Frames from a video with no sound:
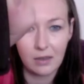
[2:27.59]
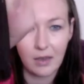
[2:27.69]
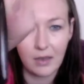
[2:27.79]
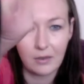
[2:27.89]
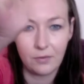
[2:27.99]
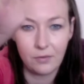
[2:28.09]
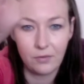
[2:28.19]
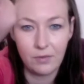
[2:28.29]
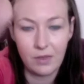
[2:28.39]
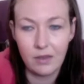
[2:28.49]
kind of
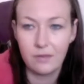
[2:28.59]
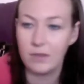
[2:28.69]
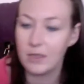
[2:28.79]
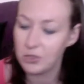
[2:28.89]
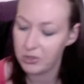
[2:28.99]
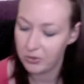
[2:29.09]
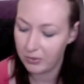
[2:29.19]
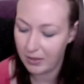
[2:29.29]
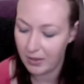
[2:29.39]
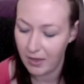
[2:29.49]
finish to
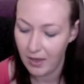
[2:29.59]
it,